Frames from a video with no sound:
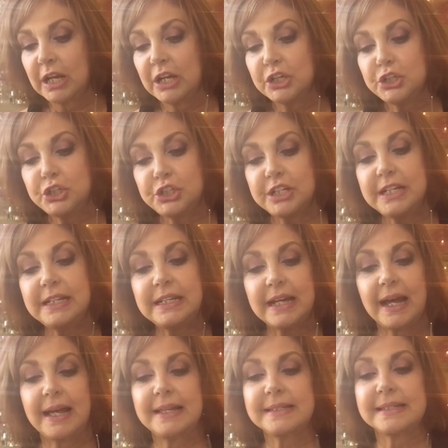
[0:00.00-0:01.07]
she
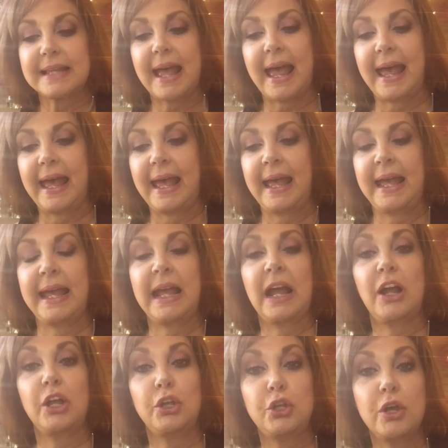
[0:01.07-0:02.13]
does
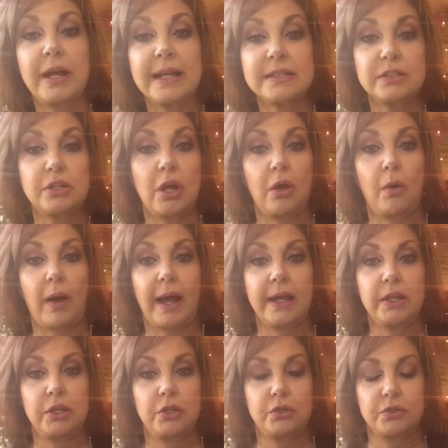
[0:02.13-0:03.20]
you guys know I
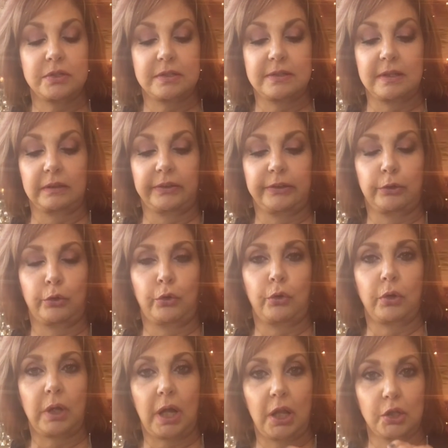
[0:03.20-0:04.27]
use the
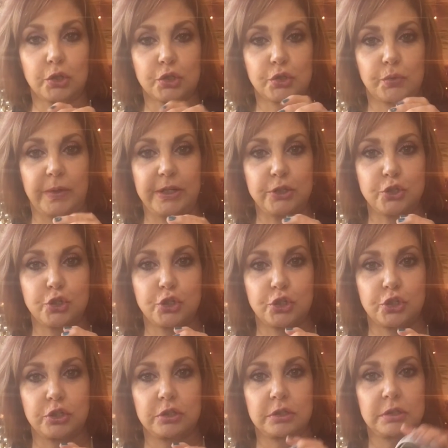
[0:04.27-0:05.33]
little color
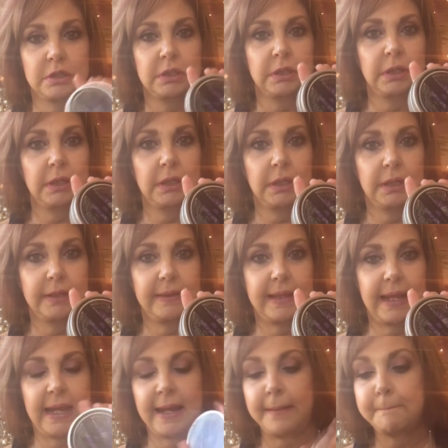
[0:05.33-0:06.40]
switch
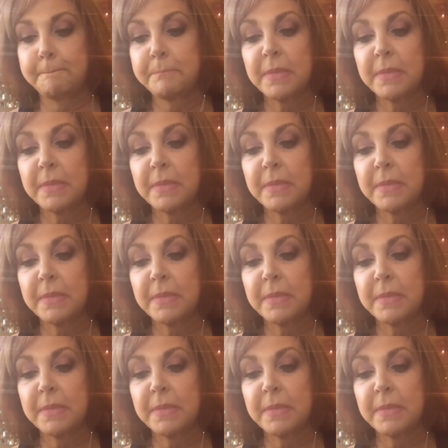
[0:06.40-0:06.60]
thing.